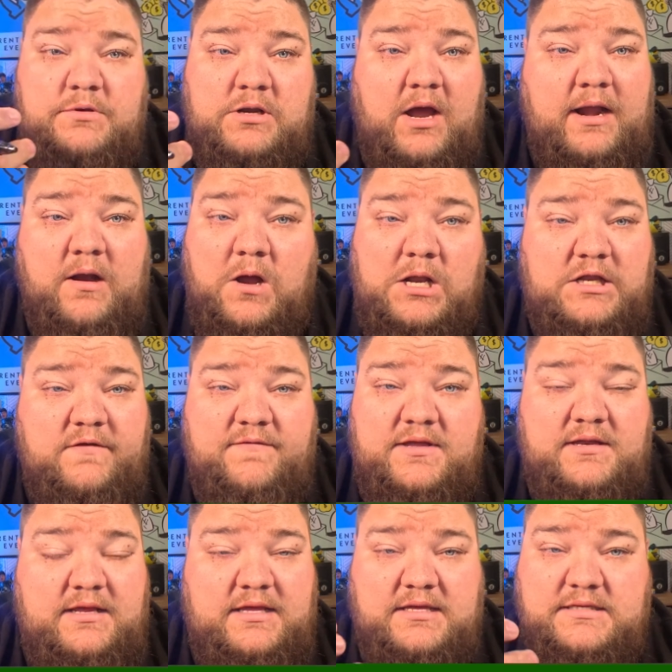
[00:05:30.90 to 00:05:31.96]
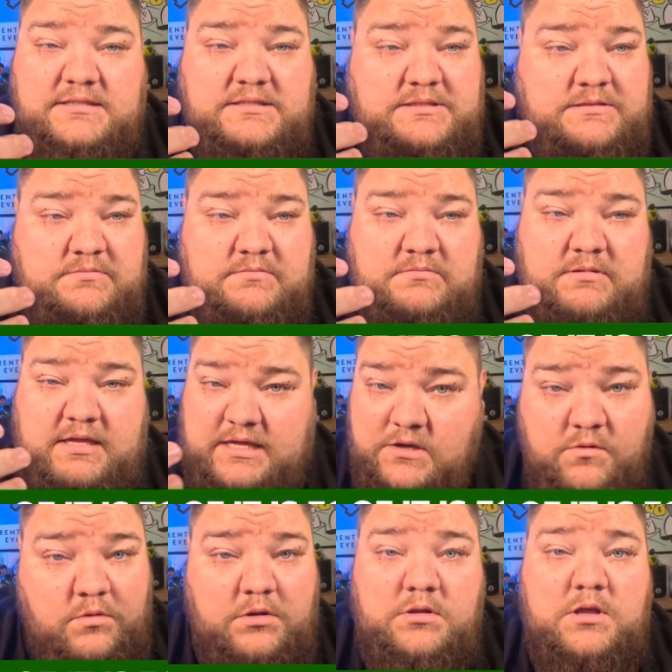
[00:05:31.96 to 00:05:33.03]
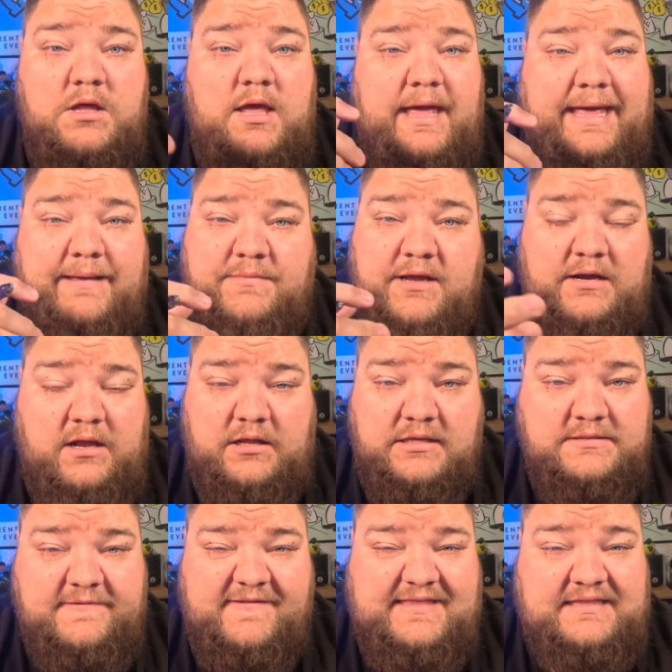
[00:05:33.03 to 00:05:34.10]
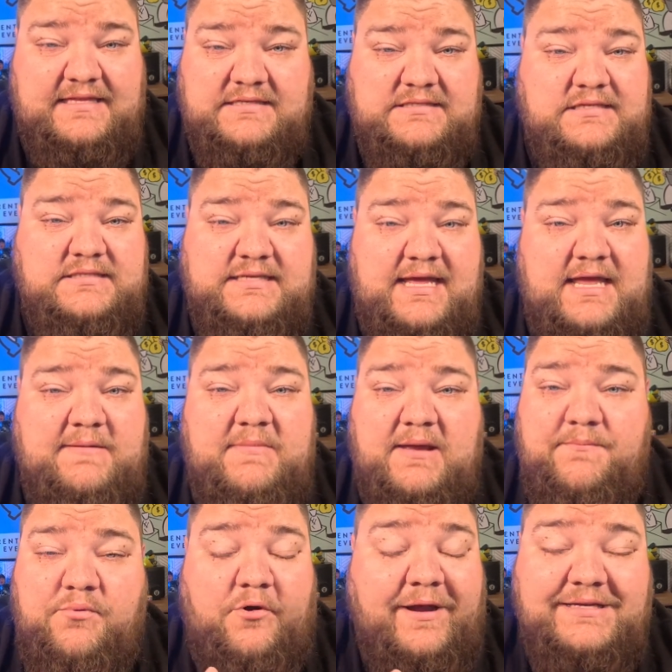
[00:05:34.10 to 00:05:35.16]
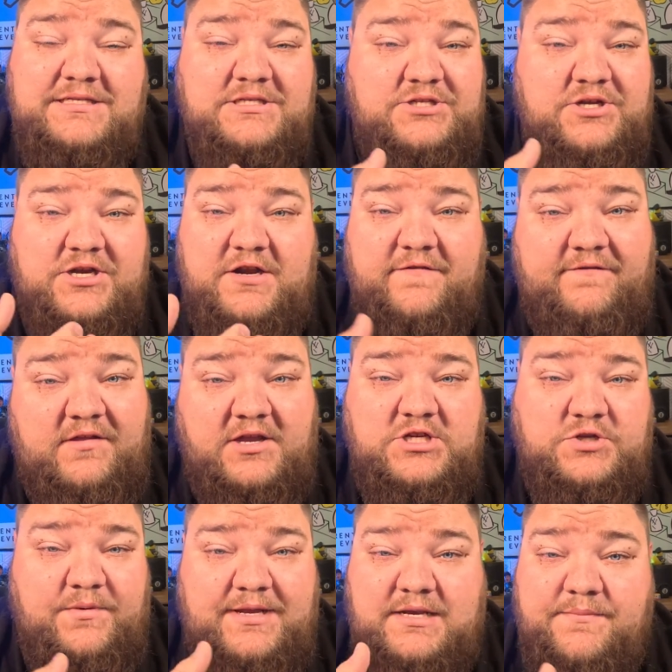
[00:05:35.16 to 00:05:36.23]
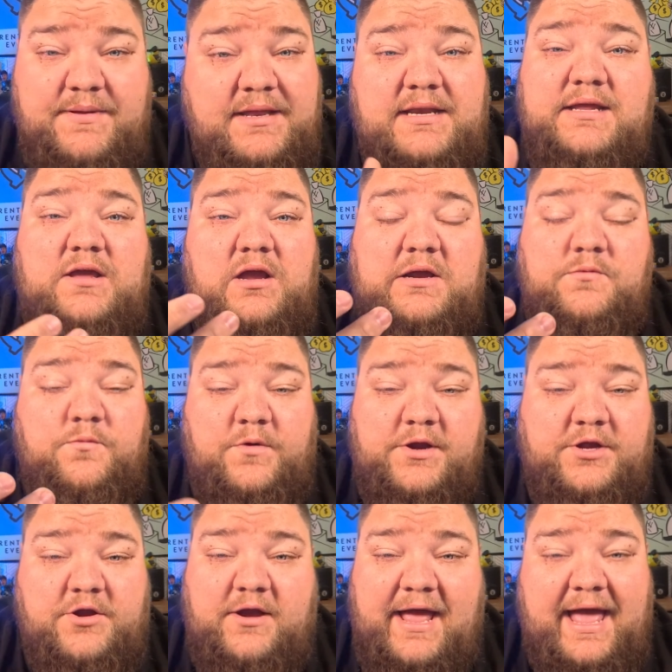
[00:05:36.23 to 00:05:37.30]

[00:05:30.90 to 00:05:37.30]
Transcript: Not all of it is equal. Uh, not all of it is the same, and prices are going to fluctuate depending on where you're